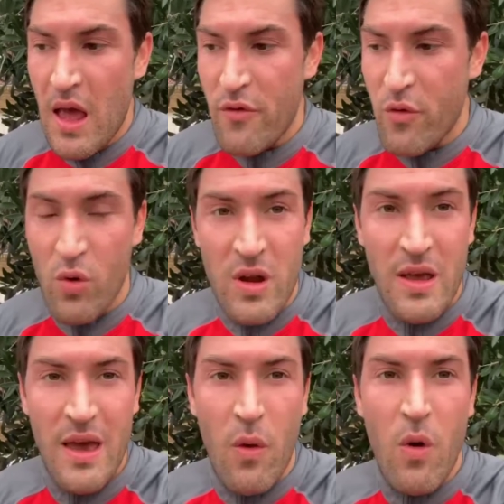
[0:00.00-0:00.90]
If you want
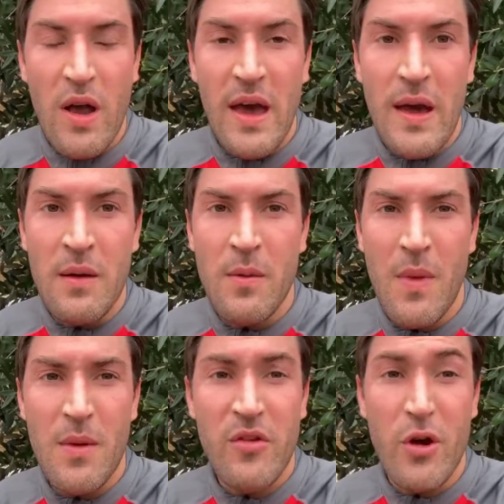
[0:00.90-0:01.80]
to get a workout in,
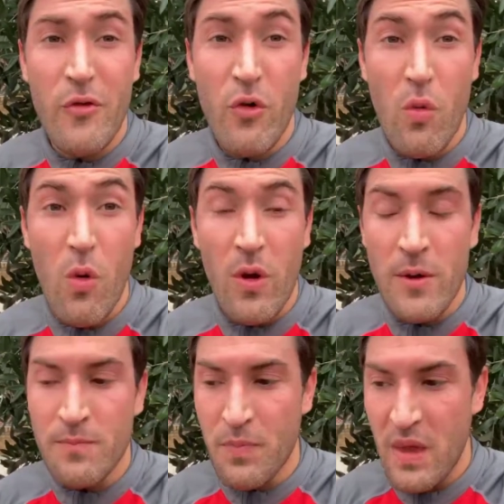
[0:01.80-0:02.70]
maybe just go for a walk.